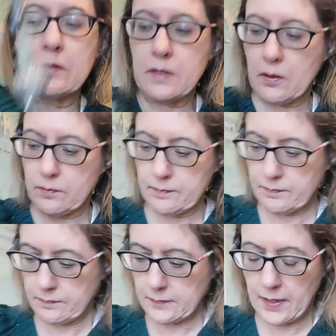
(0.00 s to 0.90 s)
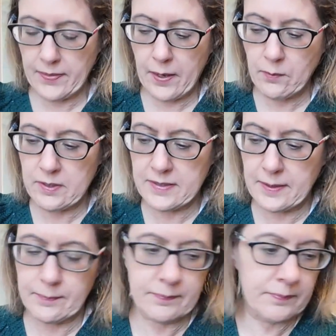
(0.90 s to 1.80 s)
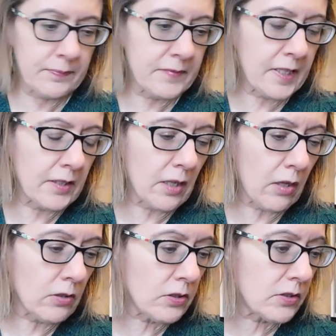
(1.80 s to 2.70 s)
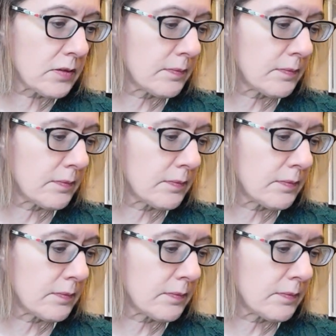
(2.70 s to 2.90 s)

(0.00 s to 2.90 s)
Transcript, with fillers: So, and that was um, ten dollars.